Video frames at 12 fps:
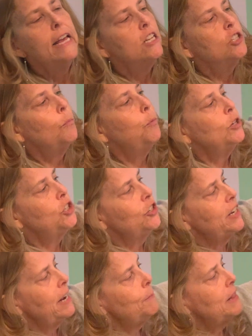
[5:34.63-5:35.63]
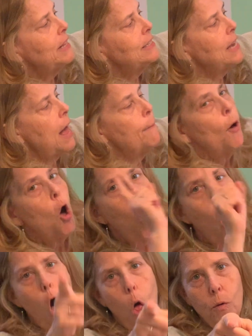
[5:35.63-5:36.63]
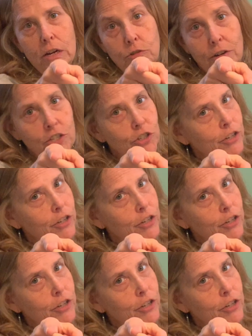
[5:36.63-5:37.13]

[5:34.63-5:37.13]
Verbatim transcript: So put your name at the top. Always write